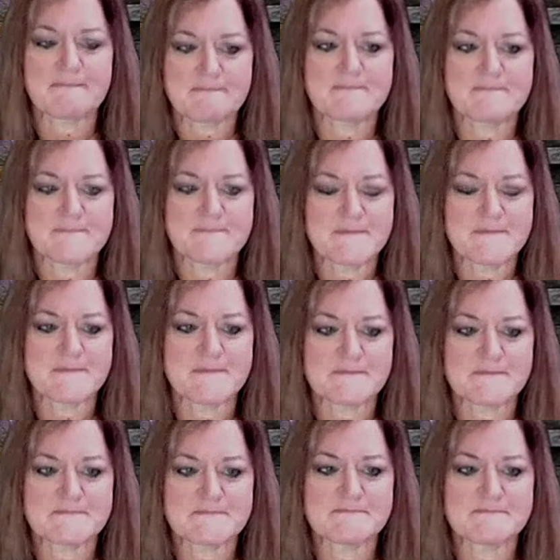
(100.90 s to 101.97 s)

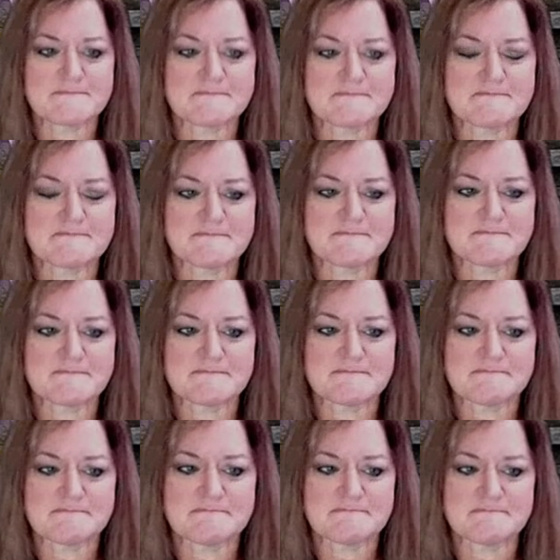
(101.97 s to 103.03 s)

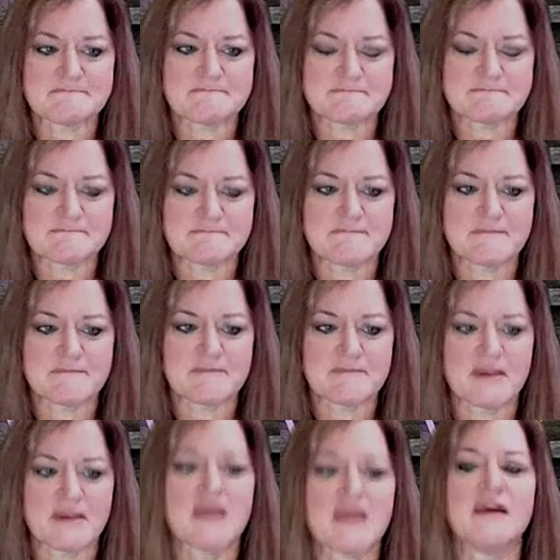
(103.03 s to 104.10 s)

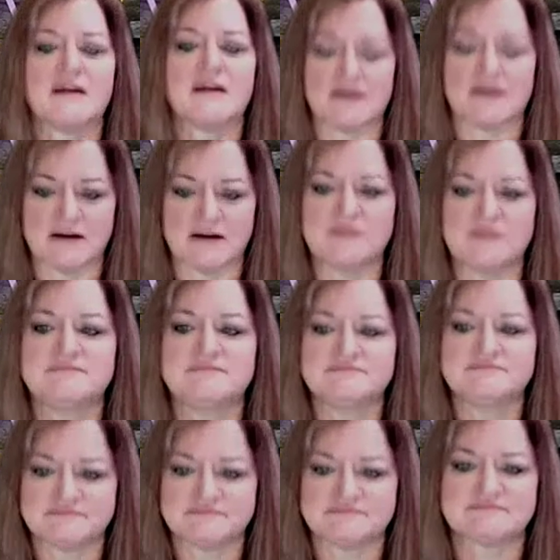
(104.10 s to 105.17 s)

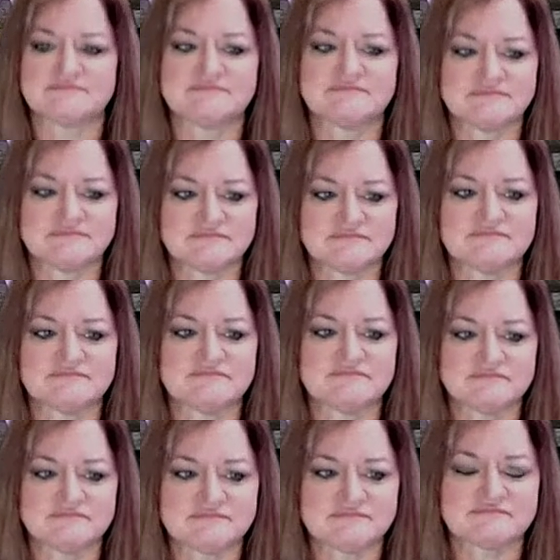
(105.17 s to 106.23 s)

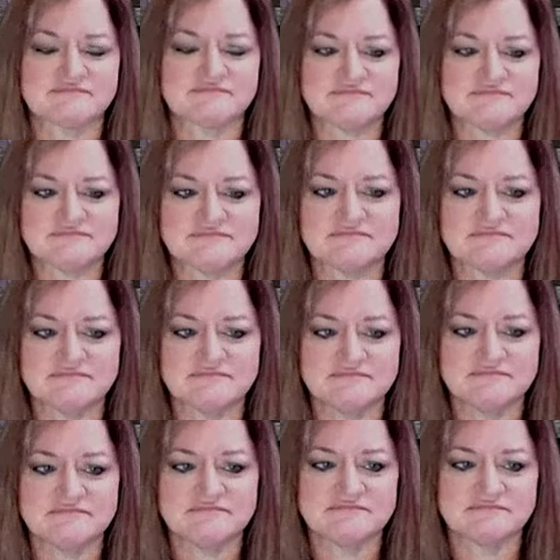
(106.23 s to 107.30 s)

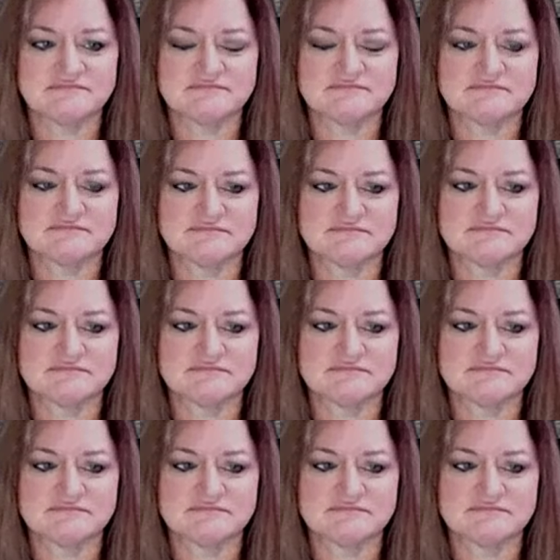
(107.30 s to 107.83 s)
The person shown says nothing.